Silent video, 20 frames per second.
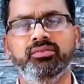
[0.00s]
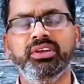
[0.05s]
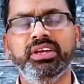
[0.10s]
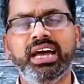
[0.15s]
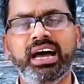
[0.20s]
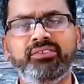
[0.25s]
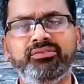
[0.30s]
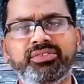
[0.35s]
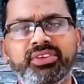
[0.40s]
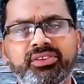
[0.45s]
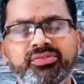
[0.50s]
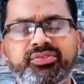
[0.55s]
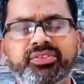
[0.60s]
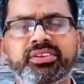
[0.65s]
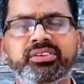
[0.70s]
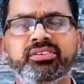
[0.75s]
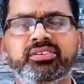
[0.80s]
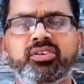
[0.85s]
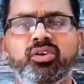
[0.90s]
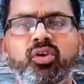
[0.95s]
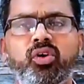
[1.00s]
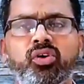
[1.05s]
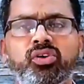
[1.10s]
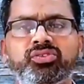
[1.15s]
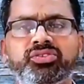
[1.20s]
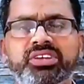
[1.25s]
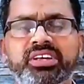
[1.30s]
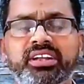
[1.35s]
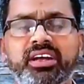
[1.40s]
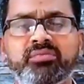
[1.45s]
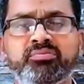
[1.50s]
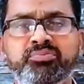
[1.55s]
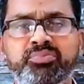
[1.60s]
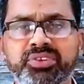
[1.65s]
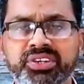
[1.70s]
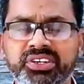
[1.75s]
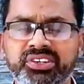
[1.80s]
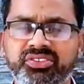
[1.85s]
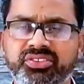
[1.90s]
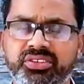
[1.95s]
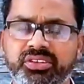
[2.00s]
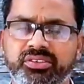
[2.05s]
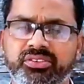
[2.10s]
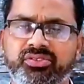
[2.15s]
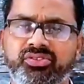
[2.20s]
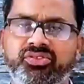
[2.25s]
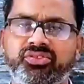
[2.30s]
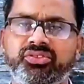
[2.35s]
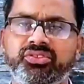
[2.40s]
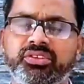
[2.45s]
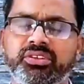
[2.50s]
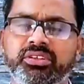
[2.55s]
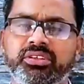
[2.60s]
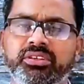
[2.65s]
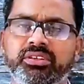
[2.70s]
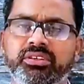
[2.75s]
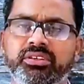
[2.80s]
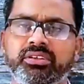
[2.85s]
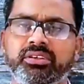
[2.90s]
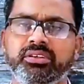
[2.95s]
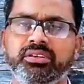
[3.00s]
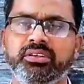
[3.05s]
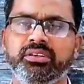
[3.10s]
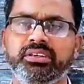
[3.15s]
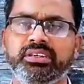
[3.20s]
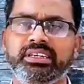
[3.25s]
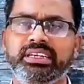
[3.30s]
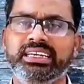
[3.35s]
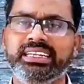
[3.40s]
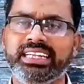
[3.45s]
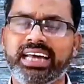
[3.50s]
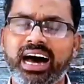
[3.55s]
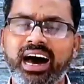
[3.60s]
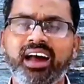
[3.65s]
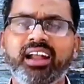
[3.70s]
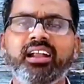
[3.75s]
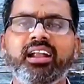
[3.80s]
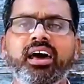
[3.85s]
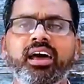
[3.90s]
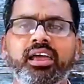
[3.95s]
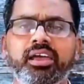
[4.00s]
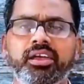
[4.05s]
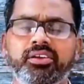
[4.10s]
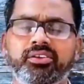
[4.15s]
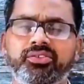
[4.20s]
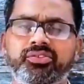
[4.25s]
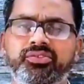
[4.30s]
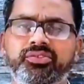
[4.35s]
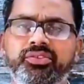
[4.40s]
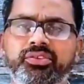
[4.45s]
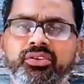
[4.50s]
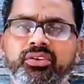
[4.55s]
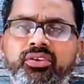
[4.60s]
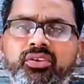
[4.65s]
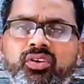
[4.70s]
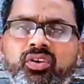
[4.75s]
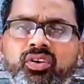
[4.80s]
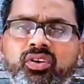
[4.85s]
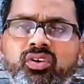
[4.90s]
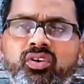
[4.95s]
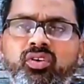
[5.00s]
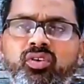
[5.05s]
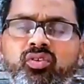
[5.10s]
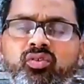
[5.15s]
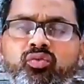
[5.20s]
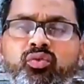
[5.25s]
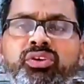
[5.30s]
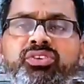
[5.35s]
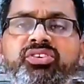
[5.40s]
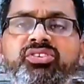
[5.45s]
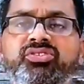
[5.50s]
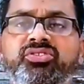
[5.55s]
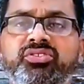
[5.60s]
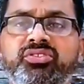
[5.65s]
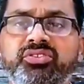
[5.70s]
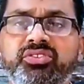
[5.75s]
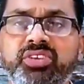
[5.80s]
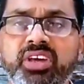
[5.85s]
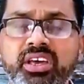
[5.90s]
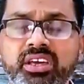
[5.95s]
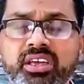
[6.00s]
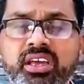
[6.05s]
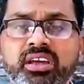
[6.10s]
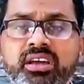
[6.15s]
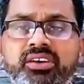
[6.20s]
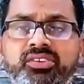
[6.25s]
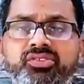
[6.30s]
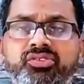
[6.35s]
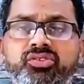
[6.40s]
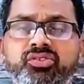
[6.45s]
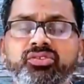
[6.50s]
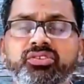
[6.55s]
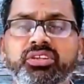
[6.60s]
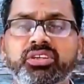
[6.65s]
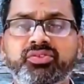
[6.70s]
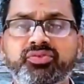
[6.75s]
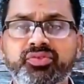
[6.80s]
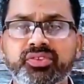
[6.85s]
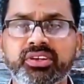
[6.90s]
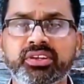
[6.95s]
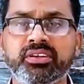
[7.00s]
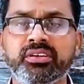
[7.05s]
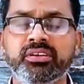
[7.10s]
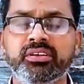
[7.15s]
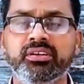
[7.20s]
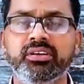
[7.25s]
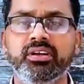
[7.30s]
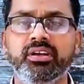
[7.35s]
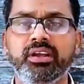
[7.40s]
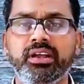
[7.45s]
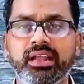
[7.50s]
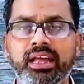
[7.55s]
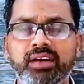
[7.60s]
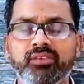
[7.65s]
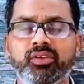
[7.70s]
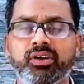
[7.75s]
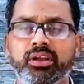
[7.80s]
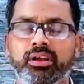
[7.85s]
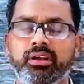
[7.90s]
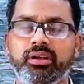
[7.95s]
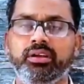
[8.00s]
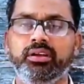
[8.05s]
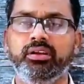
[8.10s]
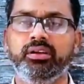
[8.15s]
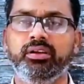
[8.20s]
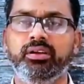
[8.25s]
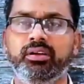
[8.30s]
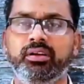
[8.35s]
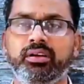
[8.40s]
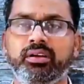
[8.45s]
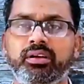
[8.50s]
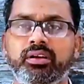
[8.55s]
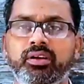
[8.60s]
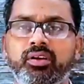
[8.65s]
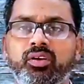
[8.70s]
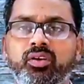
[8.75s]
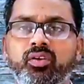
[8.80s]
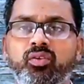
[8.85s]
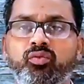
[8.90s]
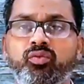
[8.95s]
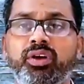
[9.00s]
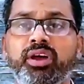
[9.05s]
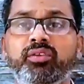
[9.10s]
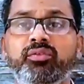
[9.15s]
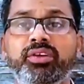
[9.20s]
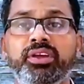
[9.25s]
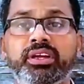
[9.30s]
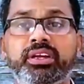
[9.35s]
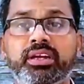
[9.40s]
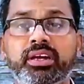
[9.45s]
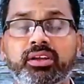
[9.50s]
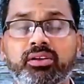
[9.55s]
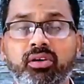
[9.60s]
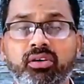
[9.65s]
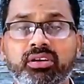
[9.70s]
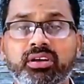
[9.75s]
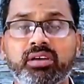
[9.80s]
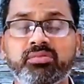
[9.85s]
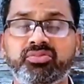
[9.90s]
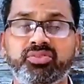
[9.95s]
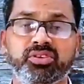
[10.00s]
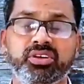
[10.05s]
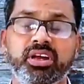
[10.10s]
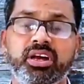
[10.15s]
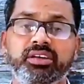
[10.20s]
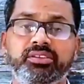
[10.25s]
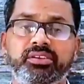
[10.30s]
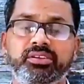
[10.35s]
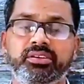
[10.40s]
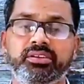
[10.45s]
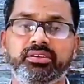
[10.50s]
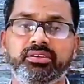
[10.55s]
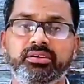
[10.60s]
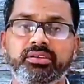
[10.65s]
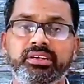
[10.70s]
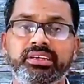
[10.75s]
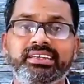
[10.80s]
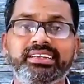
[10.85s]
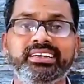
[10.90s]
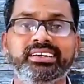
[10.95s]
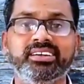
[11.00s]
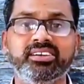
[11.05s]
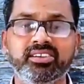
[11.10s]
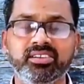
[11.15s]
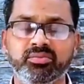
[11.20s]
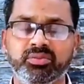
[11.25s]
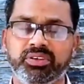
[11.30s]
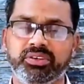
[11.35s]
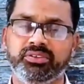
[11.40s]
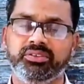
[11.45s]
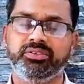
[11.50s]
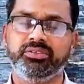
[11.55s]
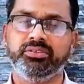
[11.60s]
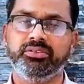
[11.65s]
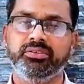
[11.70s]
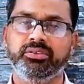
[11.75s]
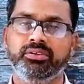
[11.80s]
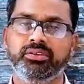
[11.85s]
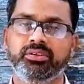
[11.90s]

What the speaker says: We have different goals and ambitions in our life, which is taking us to different level where we cannot come together in agreement